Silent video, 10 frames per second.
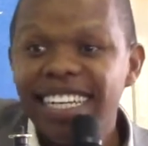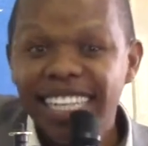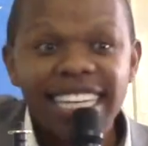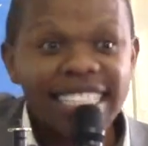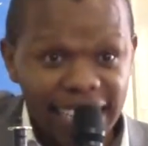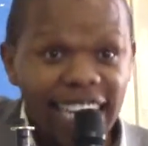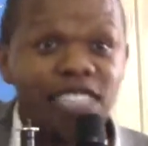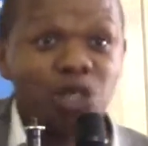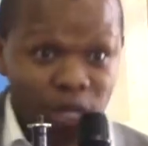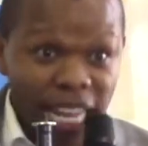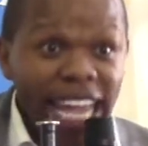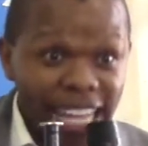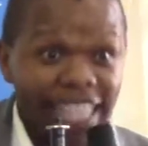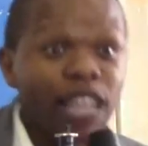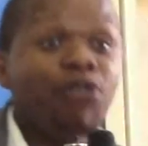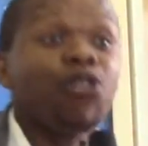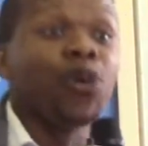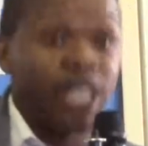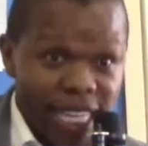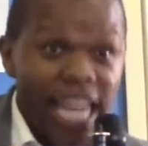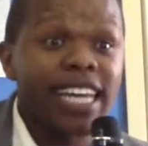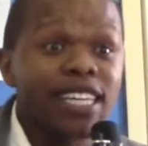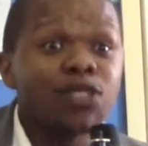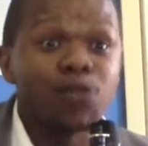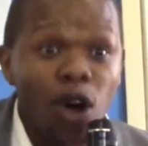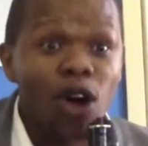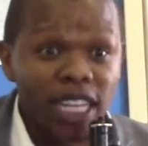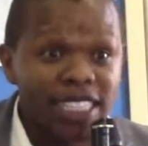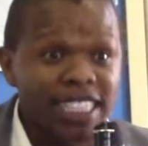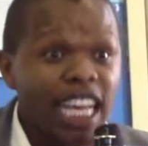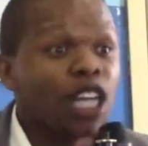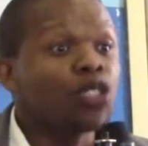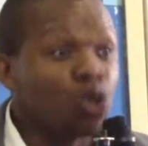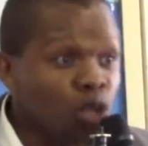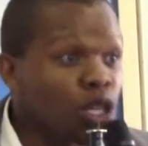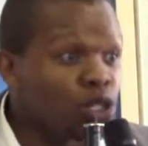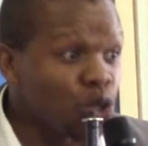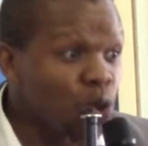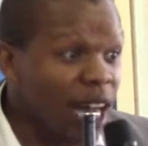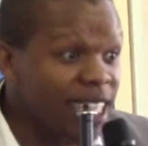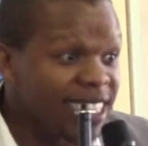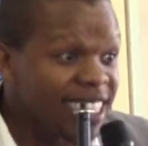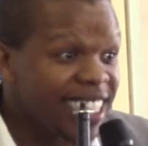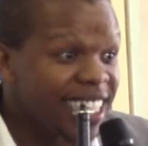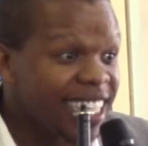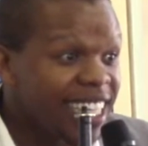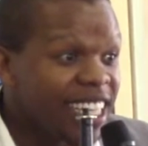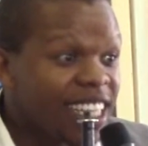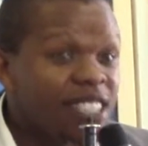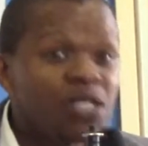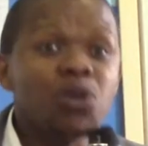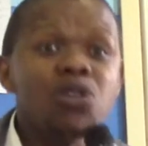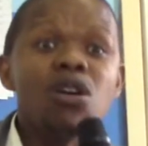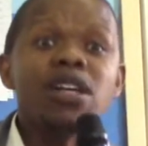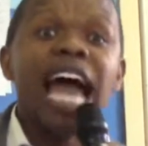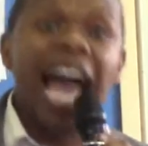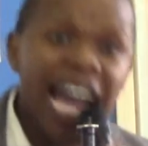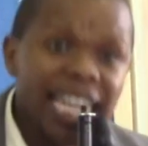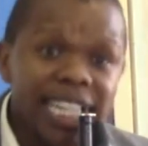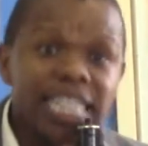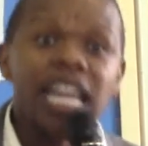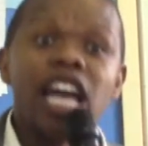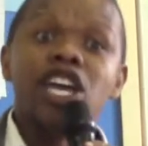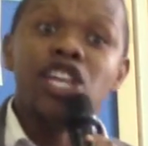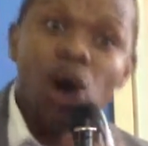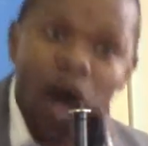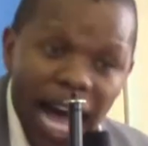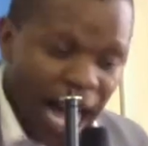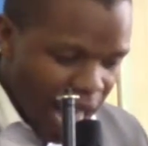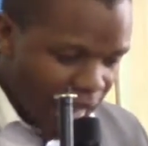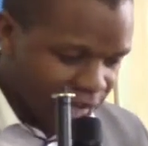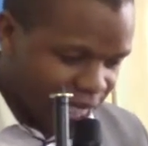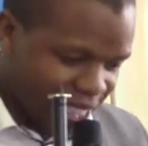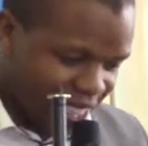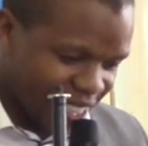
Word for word: He said, Today, if you hear his voice, do not do what? Do not harden your hearts.